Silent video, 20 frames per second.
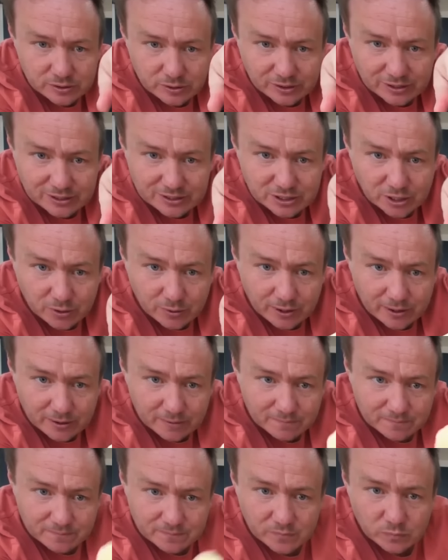you can do
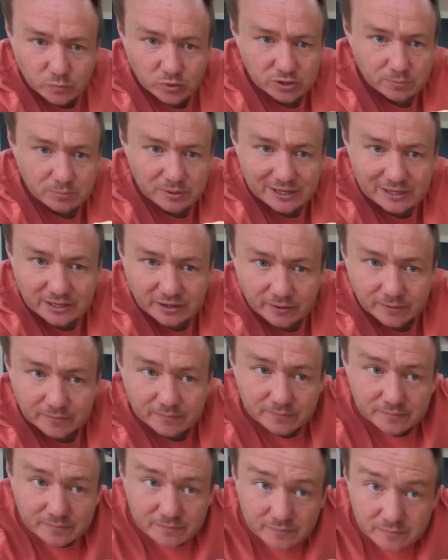it with a peeler.
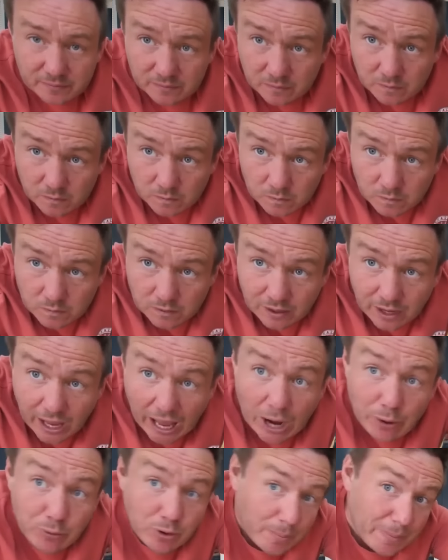
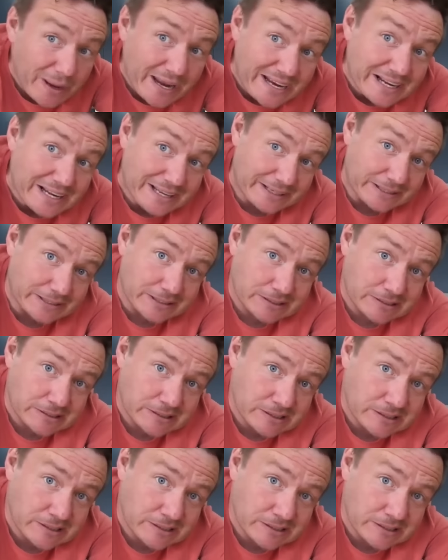How appealing.